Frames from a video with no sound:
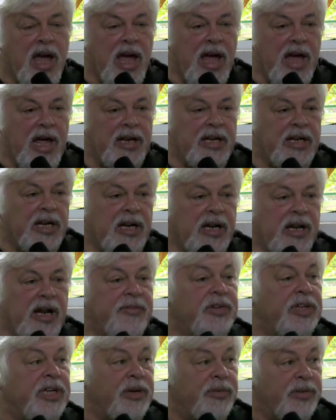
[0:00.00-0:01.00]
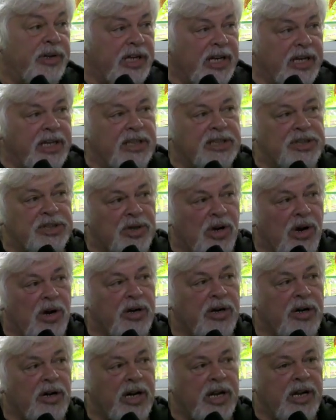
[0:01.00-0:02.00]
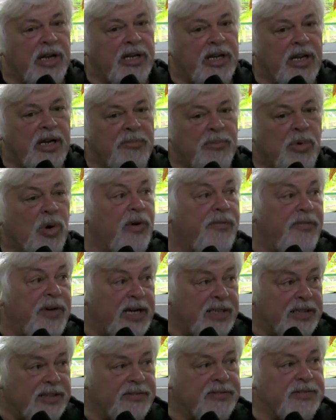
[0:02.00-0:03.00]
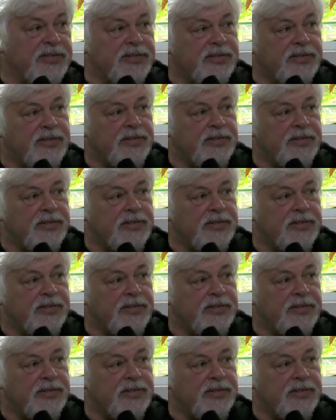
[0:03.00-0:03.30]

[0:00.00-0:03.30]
and every year we're getting stronger and more effective.